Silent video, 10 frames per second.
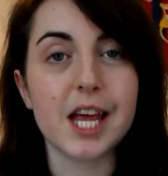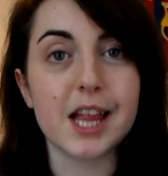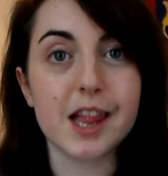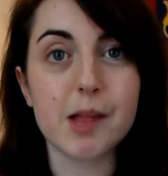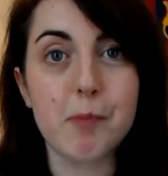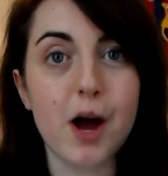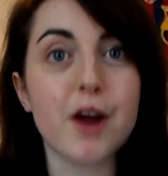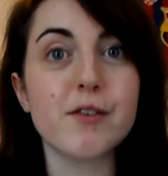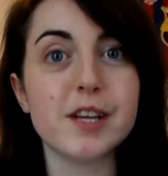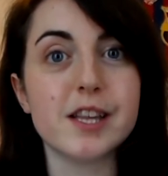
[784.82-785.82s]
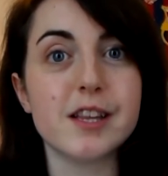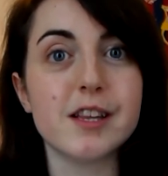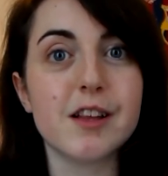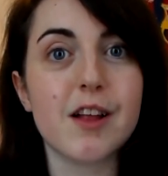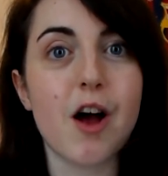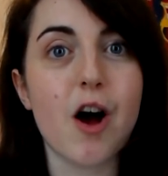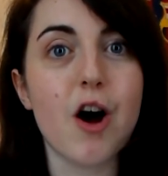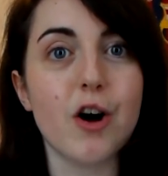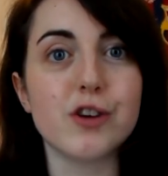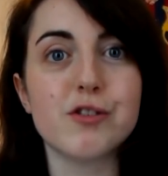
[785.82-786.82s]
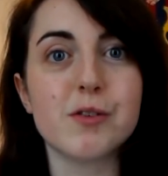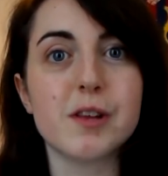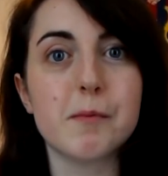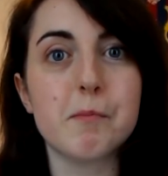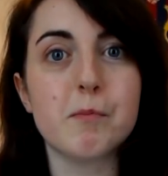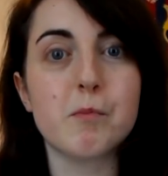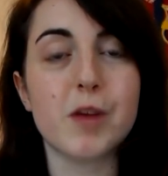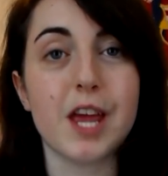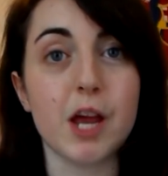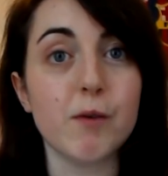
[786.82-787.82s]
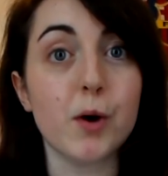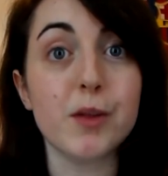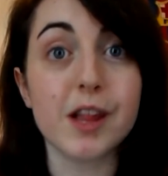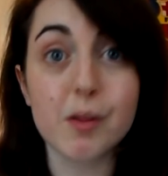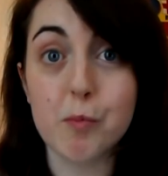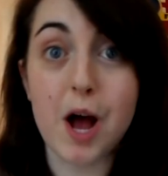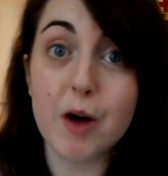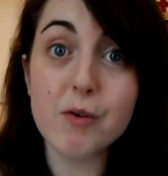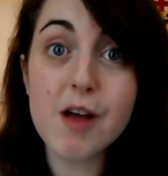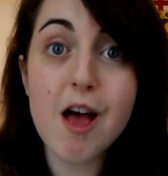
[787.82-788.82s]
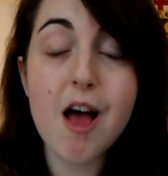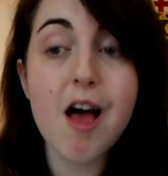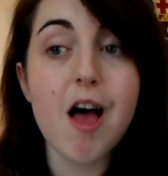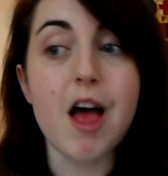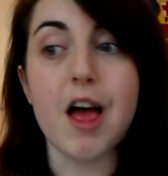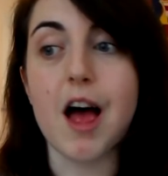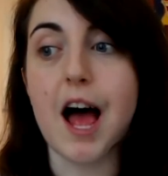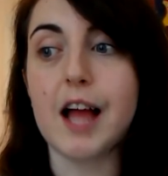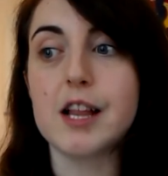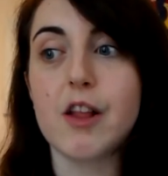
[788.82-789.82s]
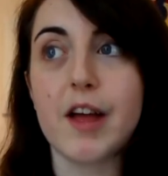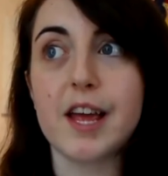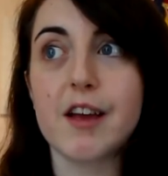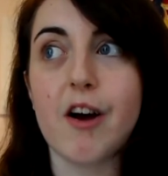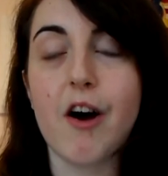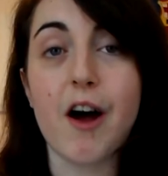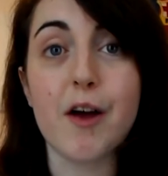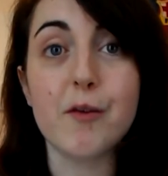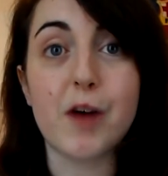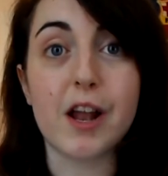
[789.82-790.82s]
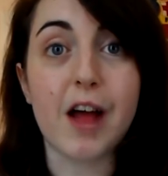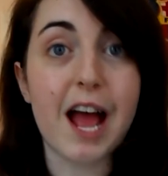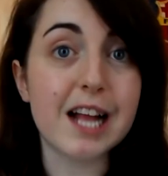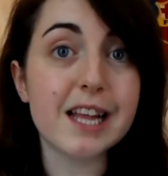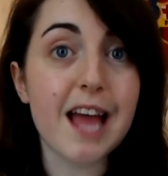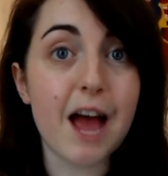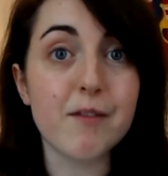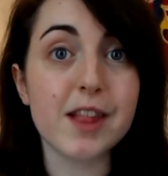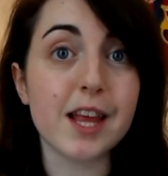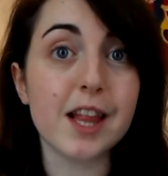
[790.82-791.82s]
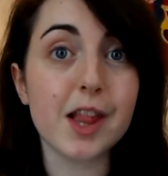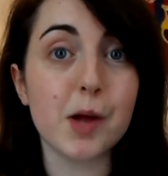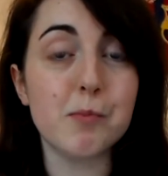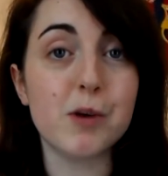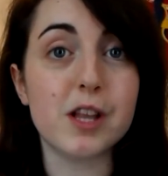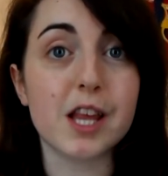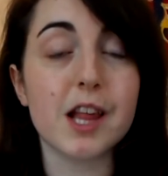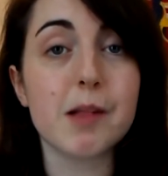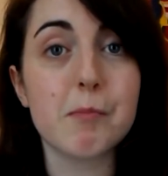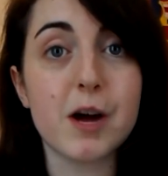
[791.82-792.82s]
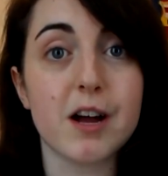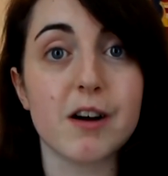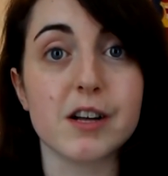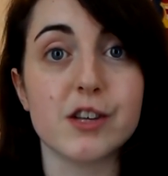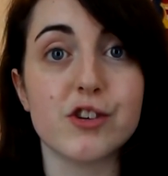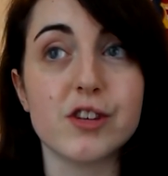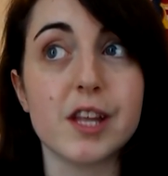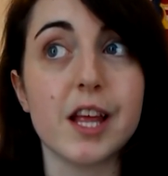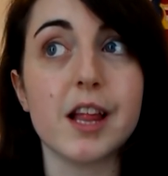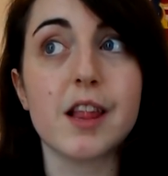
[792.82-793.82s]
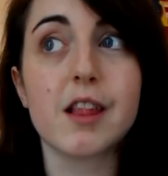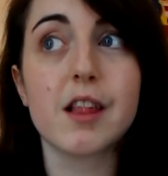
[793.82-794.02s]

inspiring heart heroes as well. And like I actually have seen someone, because my heart condition is